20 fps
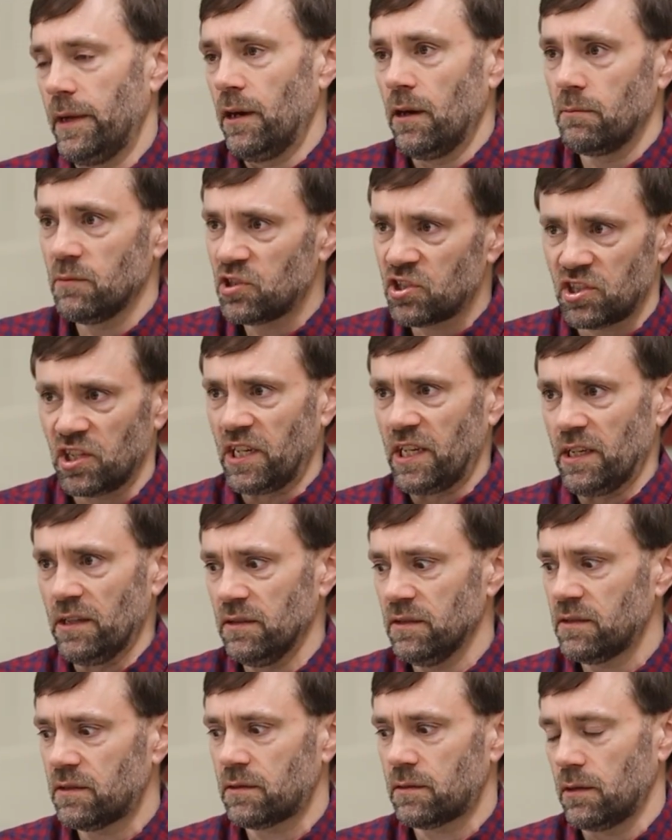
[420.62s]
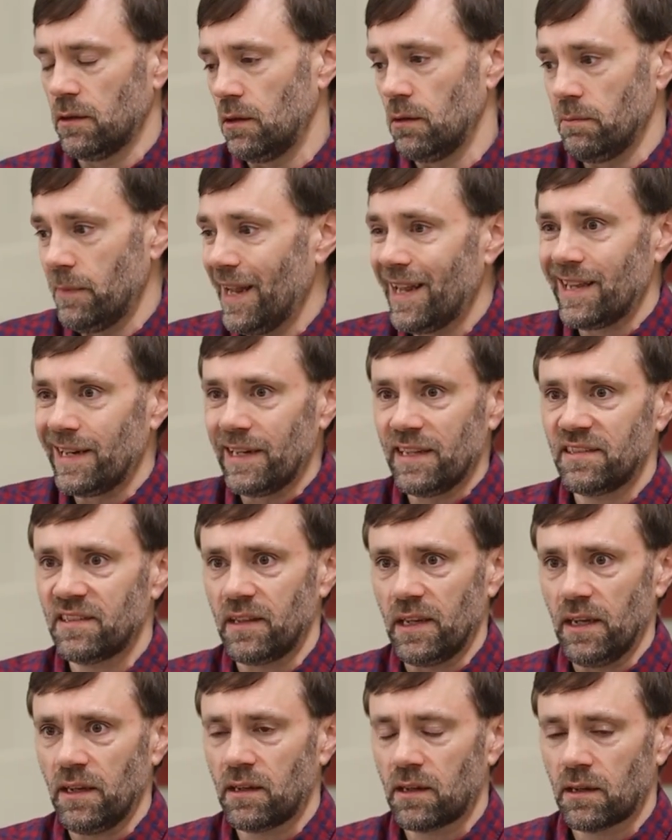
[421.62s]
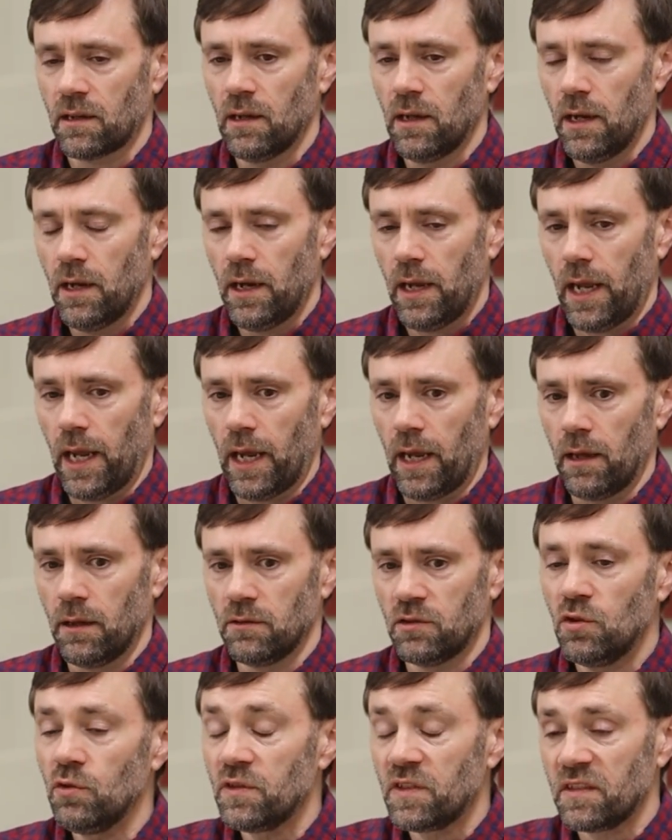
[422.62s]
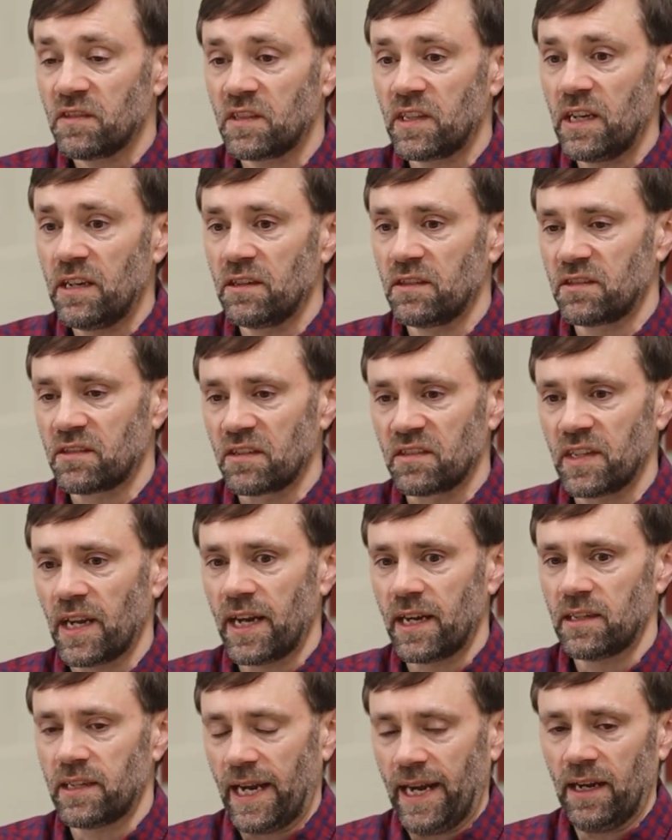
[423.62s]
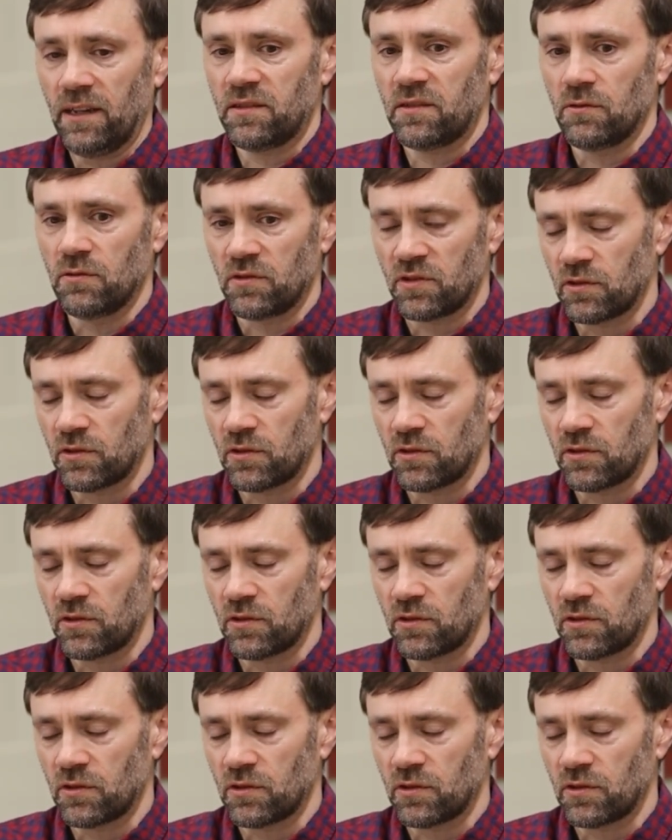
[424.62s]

They're machines, they're mechanistic, and 216 is designed to answer